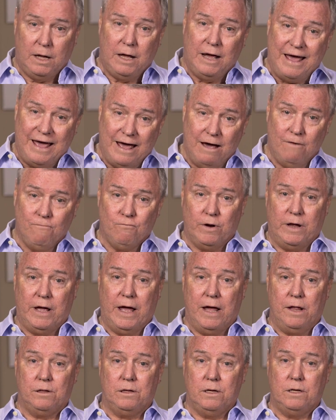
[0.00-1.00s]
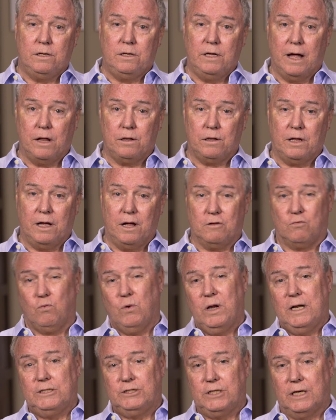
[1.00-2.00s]
every ACT essay is
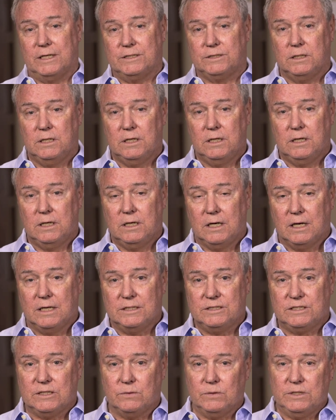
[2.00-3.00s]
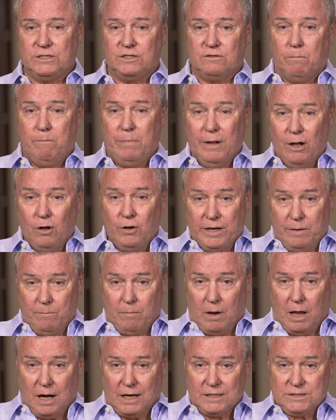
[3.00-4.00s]
really just a series of building
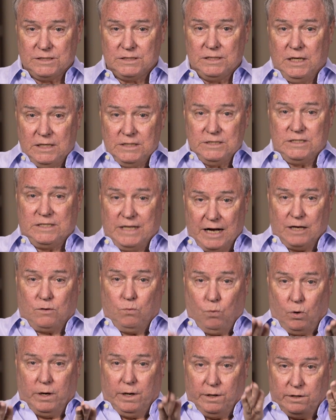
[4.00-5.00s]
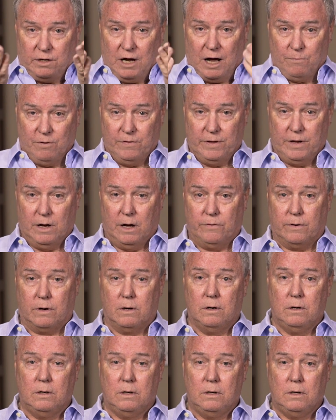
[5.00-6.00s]
blocks stacked one on top of the other.
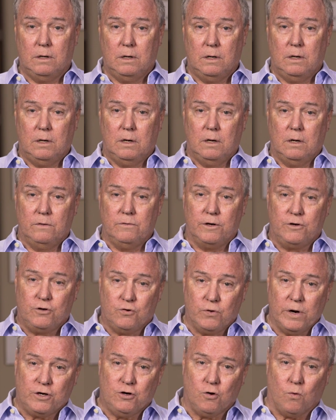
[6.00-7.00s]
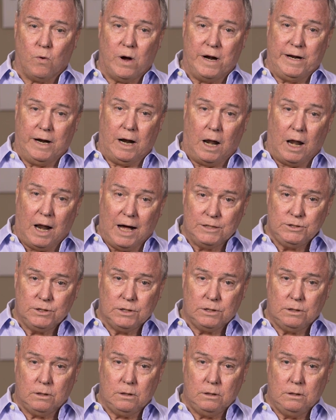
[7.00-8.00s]
The trick to writing a
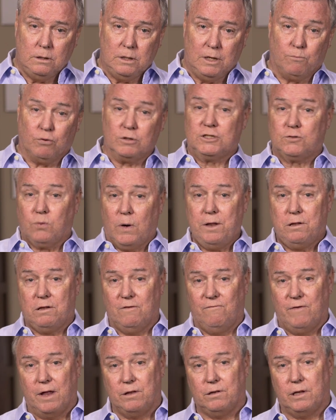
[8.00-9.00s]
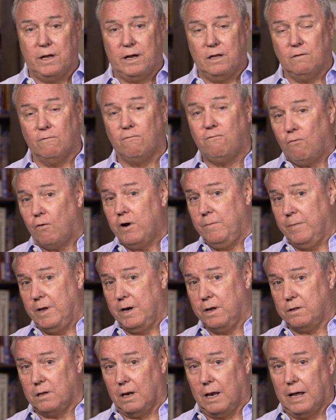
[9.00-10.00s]
logical and persuasive essay in the 40
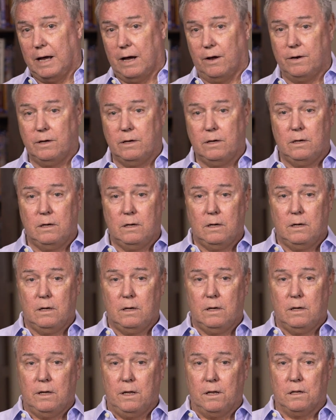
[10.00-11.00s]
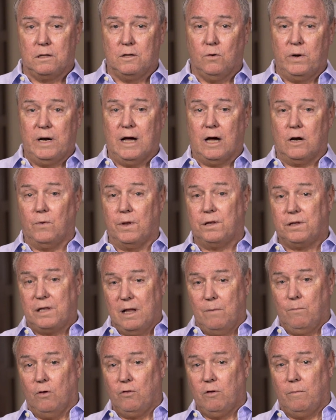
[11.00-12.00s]
minutes allowed is knowing how to
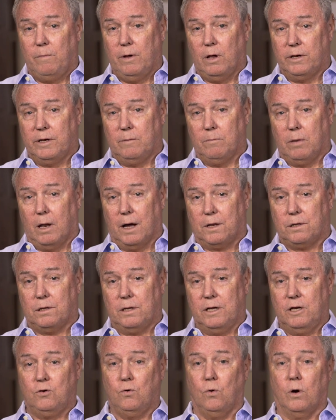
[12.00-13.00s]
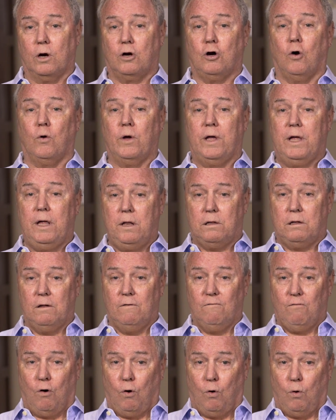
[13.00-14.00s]
assemble the building blocks into a cohesive
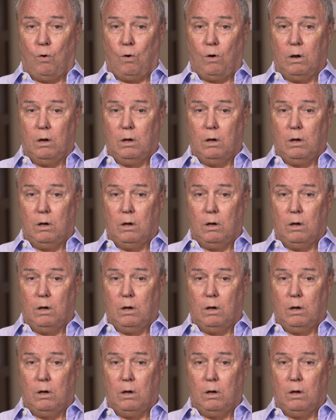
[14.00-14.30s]
whole.